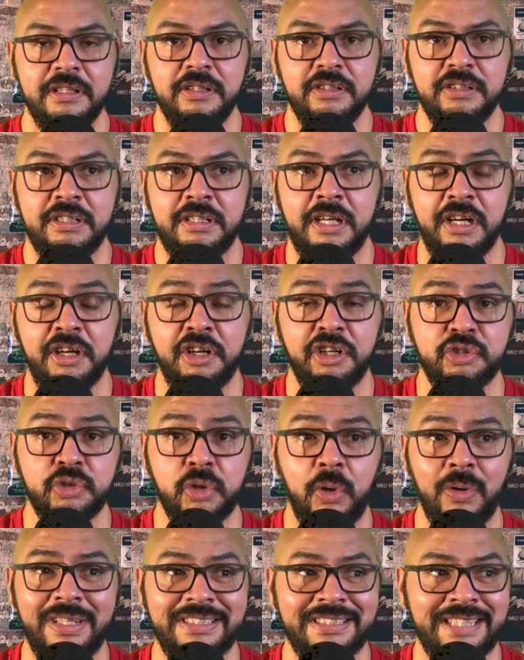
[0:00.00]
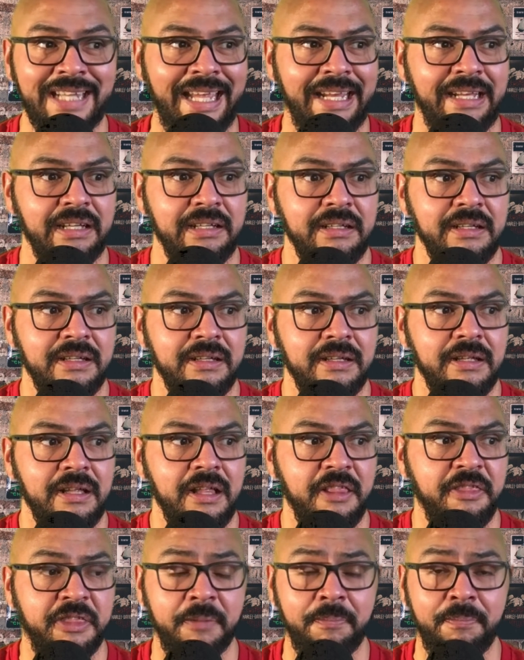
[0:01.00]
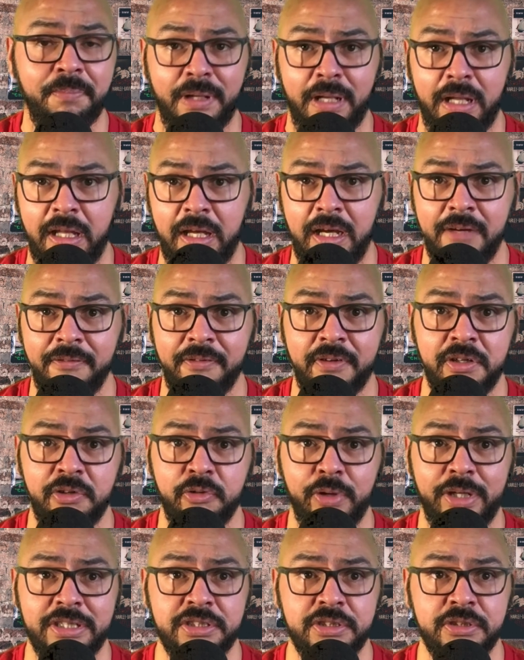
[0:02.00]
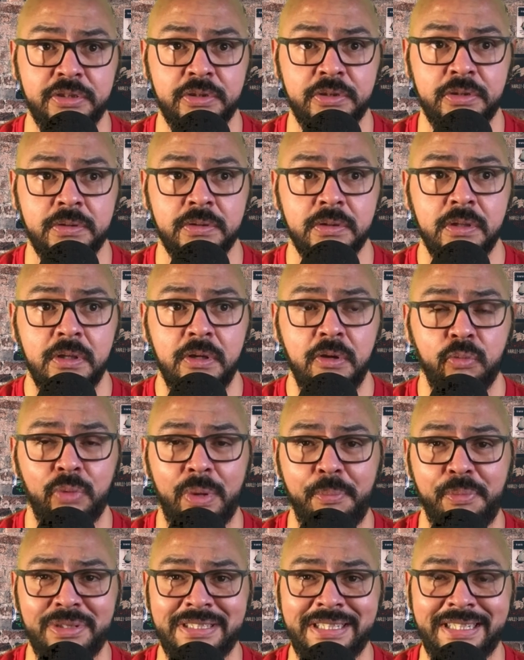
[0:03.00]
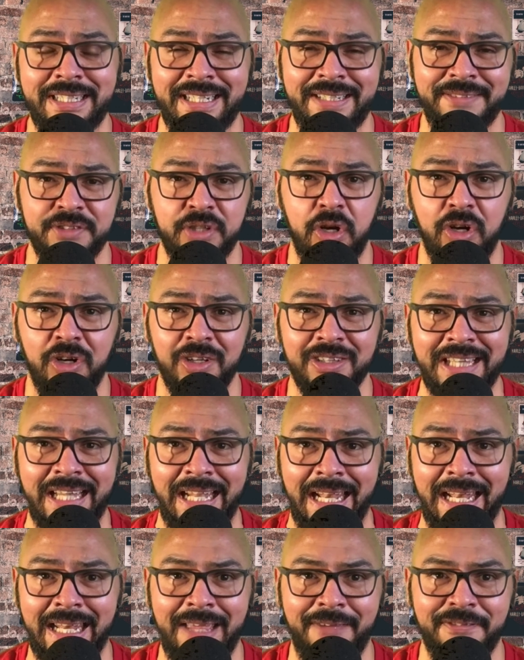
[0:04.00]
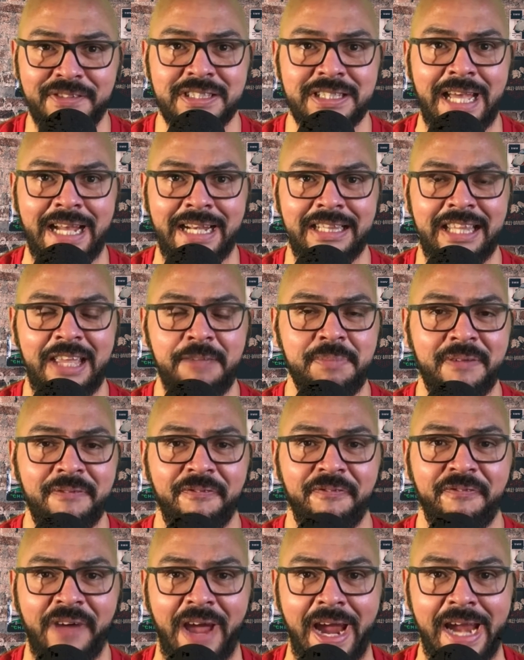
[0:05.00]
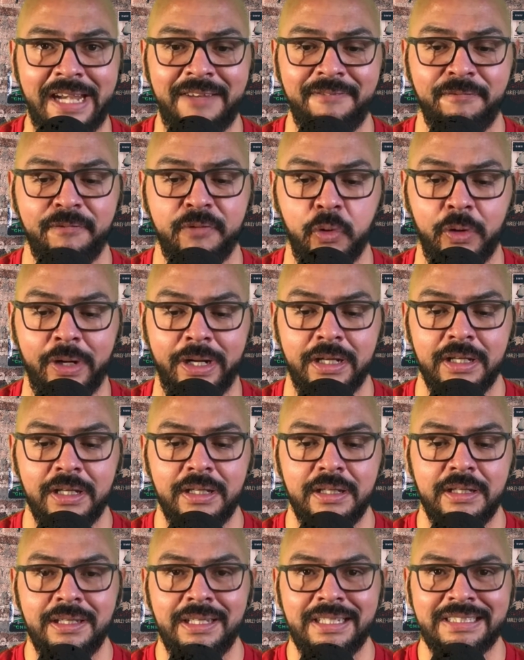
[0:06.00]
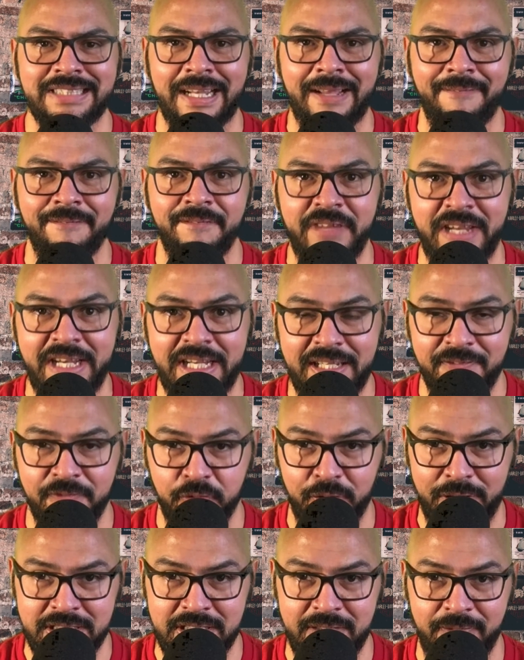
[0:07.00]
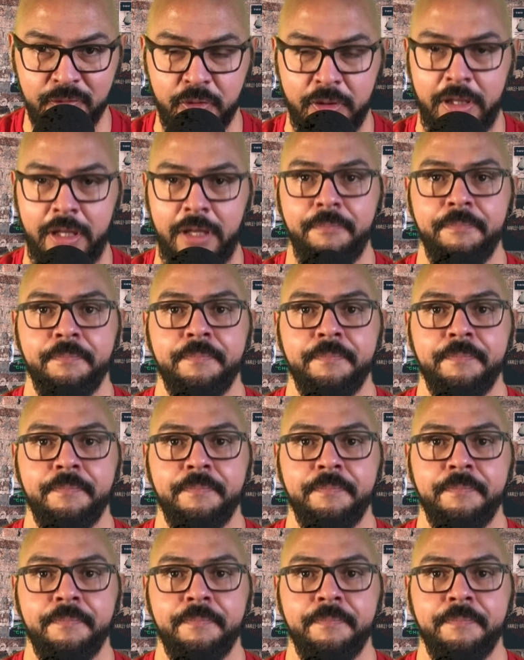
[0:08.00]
Gun control is like the blood of congressional representatives on the left side, and they've been fighting for it. It's like a feeding frenzy for them.